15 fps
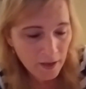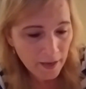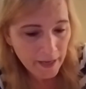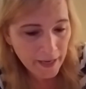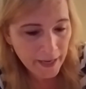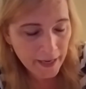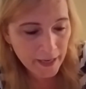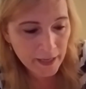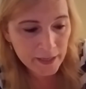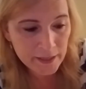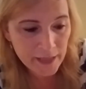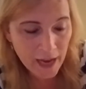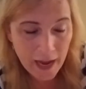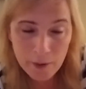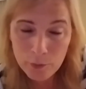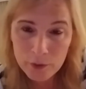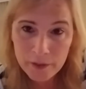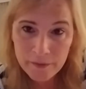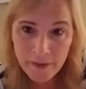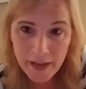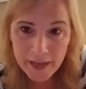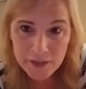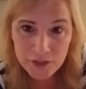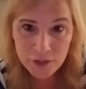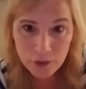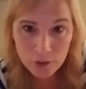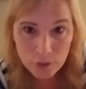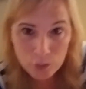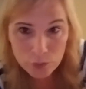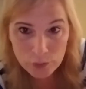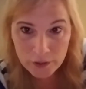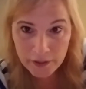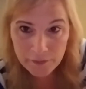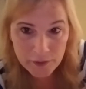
And I would have had to go live